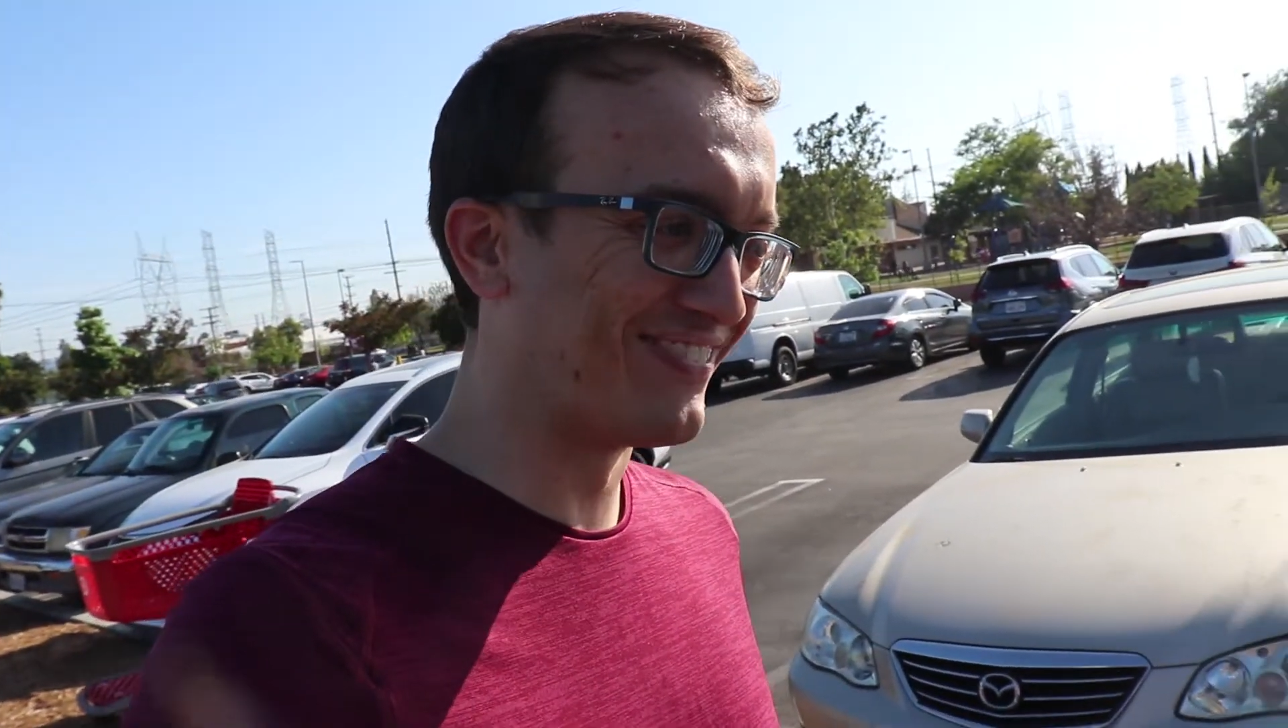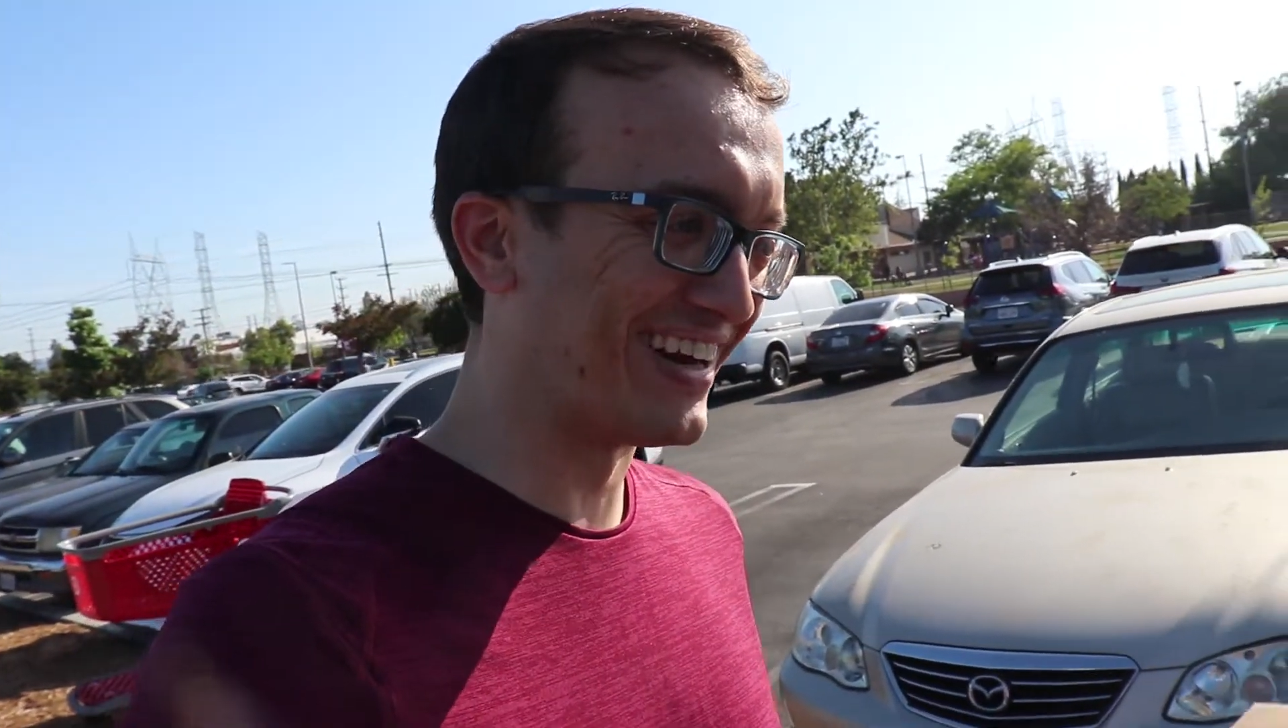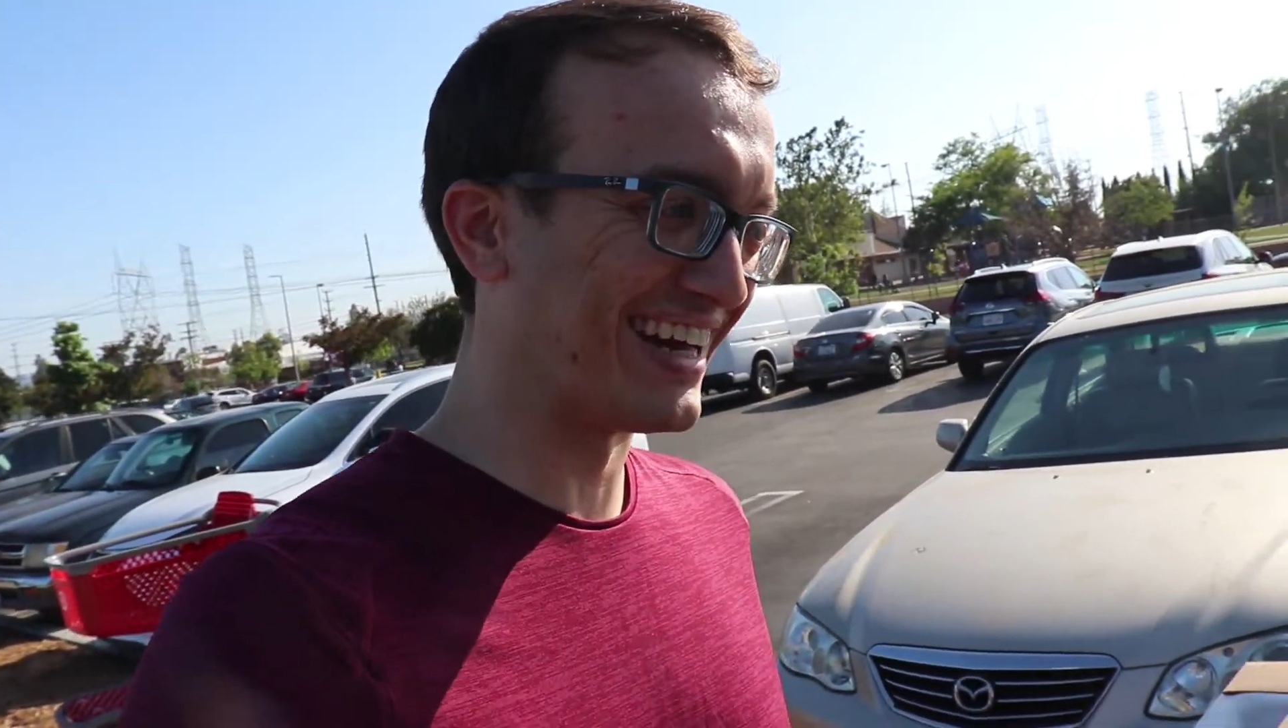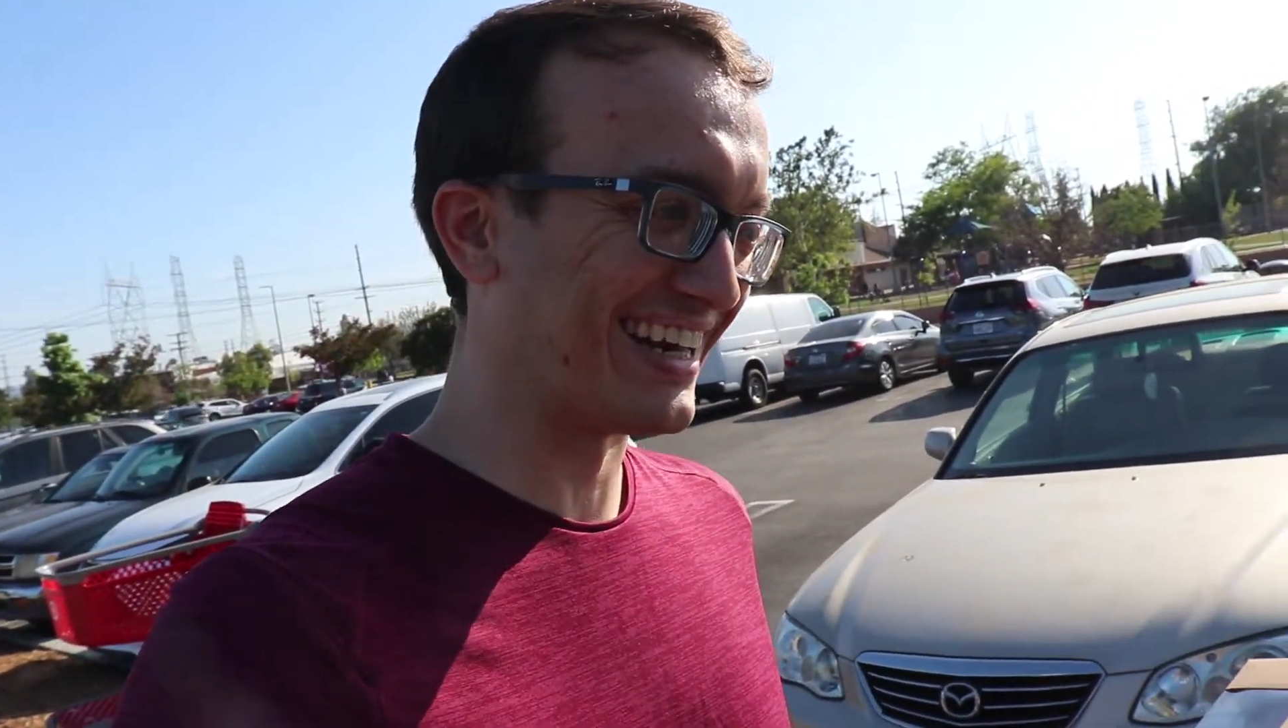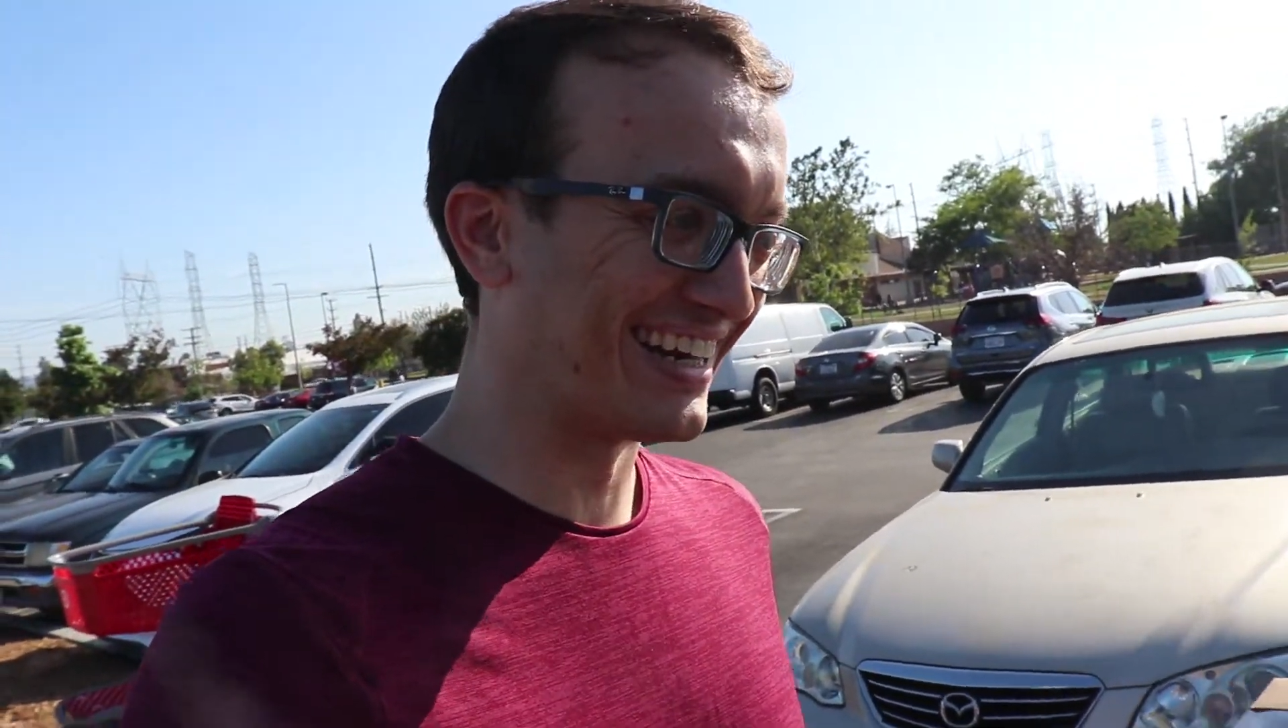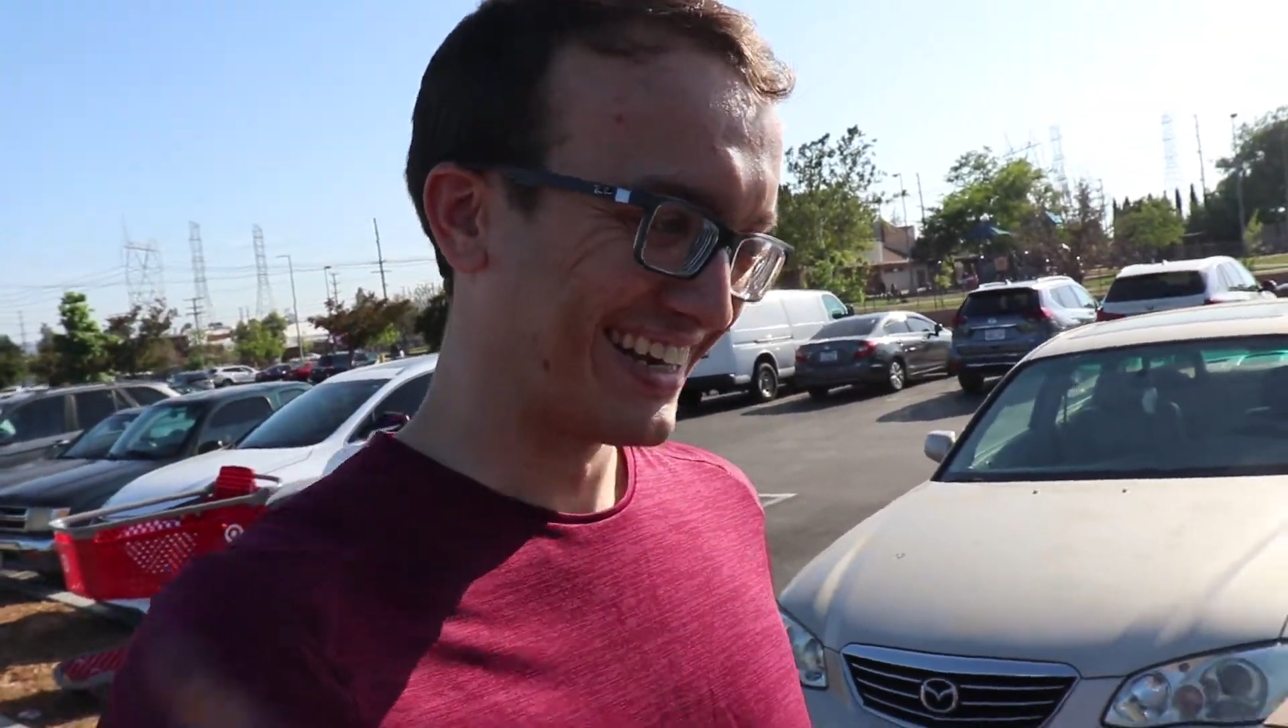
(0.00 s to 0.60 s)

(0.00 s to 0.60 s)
but